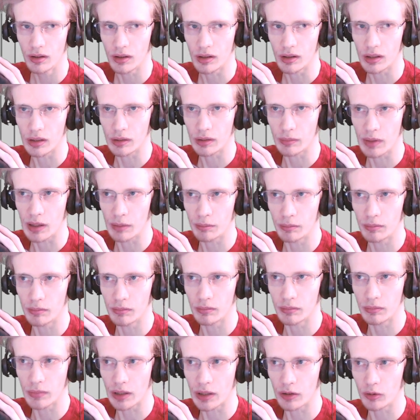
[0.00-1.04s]
I
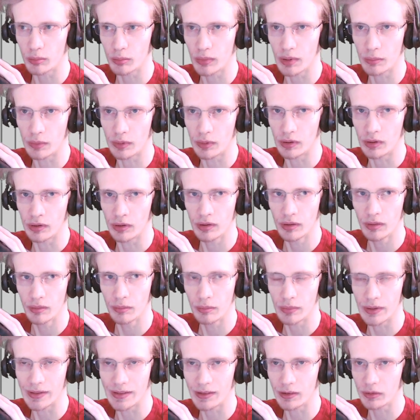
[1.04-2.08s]
don't remember,
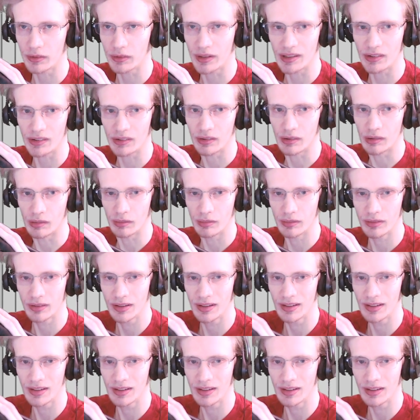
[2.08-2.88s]
but I don't think so.